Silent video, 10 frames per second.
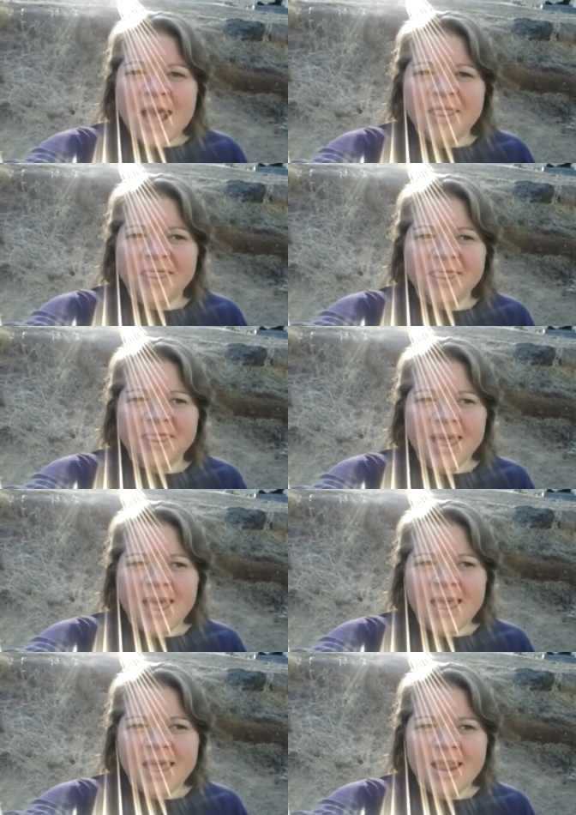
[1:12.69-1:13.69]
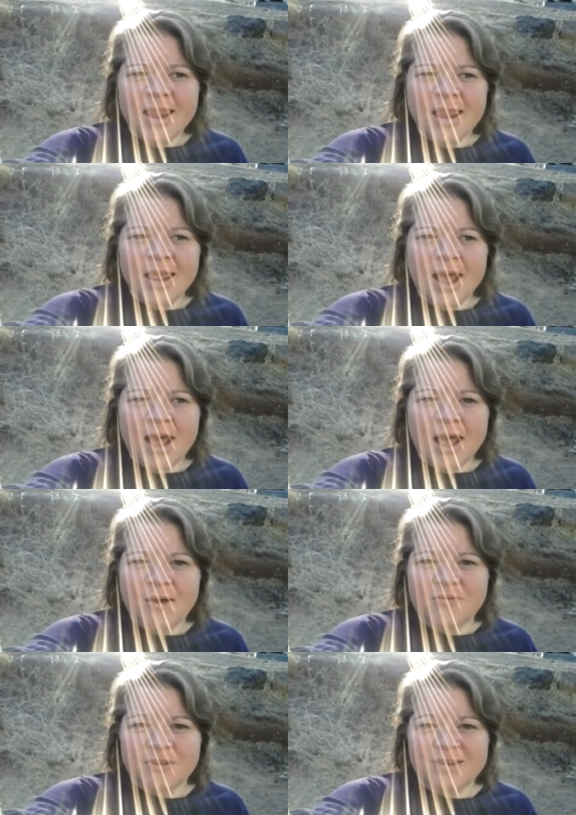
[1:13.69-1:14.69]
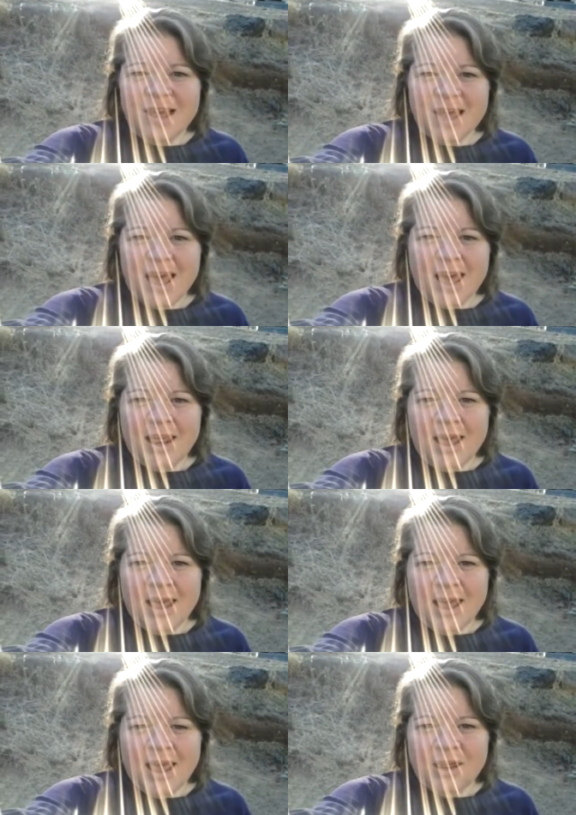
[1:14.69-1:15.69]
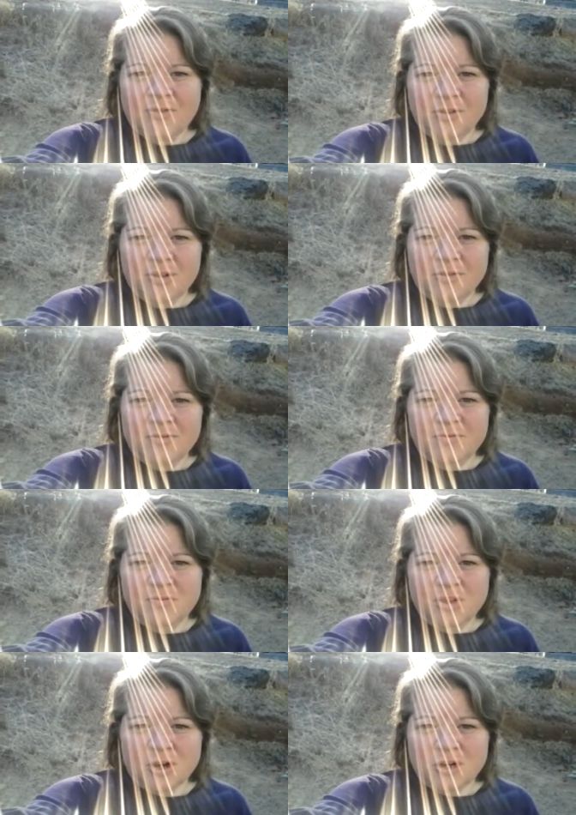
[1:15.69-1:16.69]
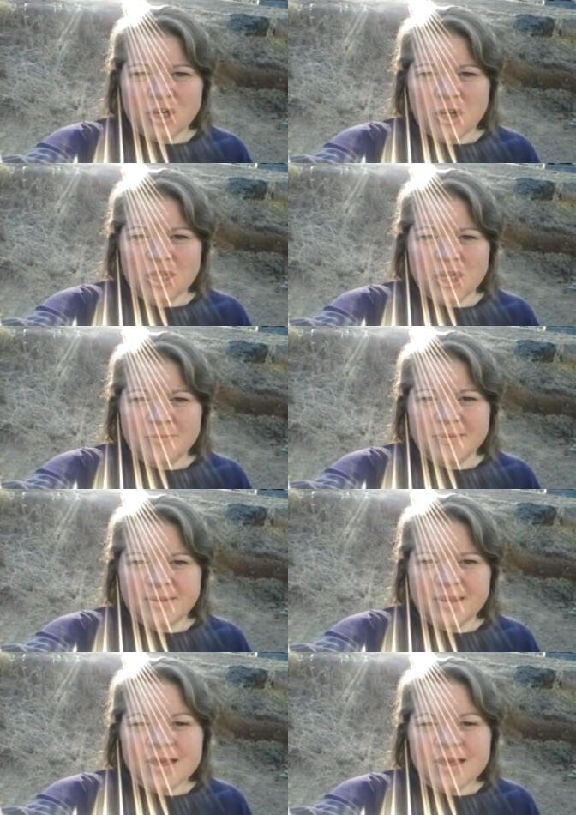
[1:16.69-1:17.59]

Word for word: And then um, for snack, I had a handful of dark chocolate chips.